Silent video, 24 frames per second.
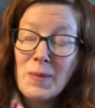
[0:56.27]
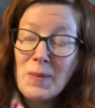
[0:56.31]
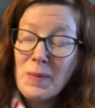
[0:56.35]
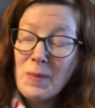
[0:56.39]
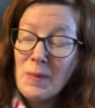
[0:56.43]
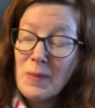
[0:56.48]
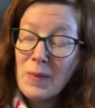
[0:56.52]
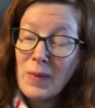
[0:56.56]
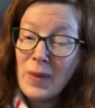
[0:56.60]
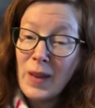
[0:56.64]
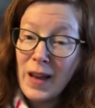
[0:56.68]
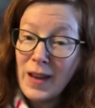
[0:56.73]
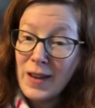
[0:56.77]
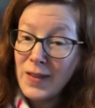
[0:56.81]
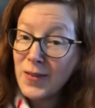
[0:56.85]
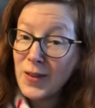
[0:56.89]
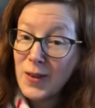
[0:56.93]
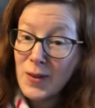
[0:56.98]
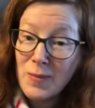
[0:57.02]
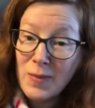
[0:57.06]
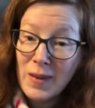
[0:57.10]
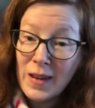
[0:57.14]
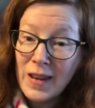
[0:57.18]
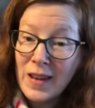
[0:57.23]
Life
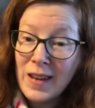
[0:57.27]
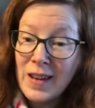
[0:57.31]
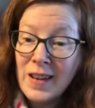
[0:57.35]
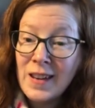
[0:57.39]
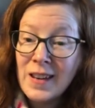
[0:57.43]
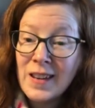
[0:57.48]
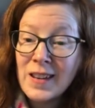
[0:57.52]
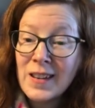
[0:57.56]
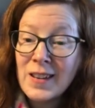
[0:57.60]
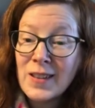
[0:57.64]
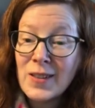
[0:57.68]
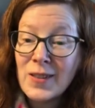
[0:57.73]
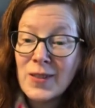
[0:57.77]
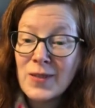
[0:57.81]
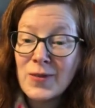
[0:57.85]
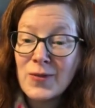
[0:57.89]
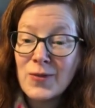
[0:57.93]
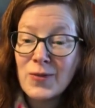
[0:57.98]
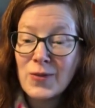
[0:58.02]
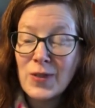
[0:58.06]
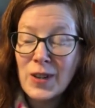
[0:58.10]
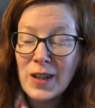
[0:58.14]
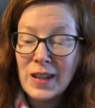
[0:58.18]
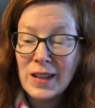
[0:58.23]
can be
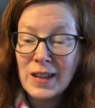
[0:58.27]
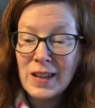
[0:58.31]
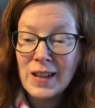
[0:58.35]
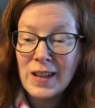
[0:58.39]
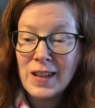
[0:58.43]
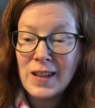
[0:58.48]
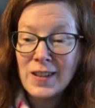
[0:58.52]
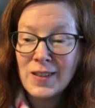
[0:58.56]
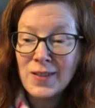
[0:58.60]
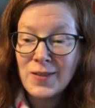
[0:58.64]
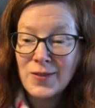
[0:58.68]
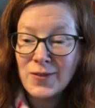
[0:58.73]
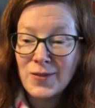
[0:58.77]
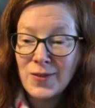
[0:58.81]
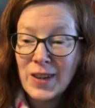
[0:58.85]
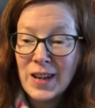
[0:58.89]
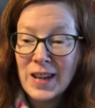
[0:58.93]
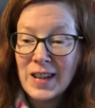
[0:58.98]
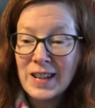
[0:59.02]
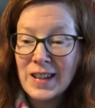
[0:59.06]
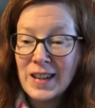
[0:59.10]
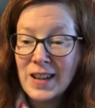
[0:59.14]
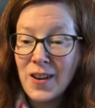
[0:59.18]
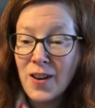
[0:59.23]
really,
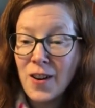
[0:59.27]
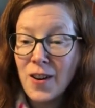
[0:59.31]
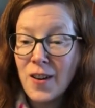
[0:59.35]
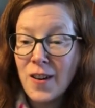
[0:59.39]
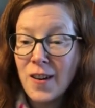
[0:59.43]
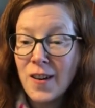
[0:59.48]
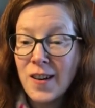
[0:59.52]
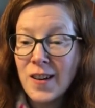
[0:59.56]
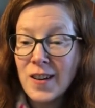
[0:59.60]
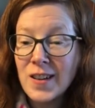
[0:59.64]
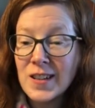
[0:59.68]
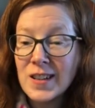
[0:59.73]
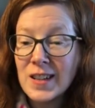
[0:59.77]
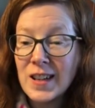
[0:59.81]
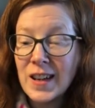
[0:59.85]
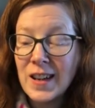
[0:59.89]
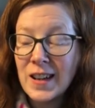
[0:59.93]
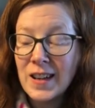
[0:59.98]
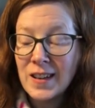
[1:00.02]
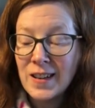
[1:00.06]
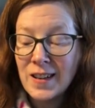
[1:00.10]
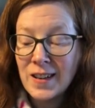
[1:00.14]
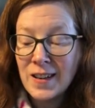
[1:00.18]
really hard, and